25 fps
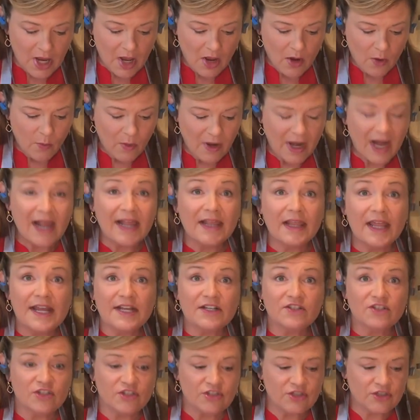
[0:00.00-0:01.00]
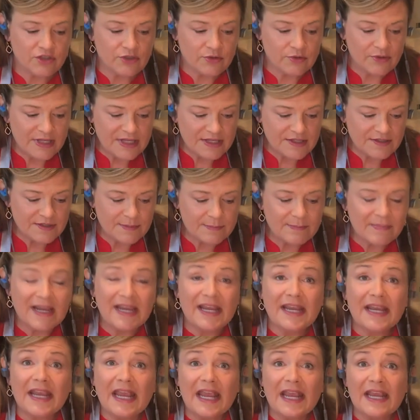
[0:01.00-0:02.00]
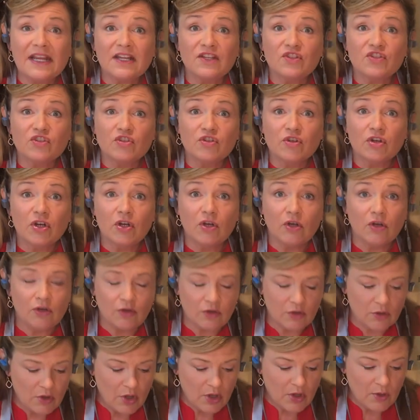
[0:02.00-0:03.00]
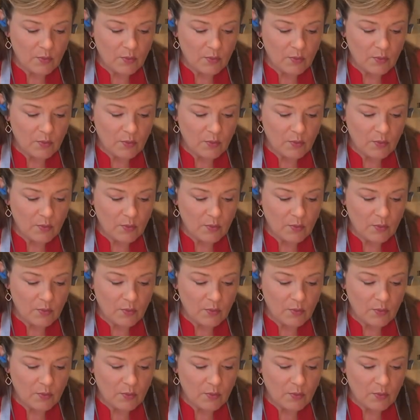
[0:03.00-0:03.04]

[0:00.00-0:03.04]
What I like to do is make a circle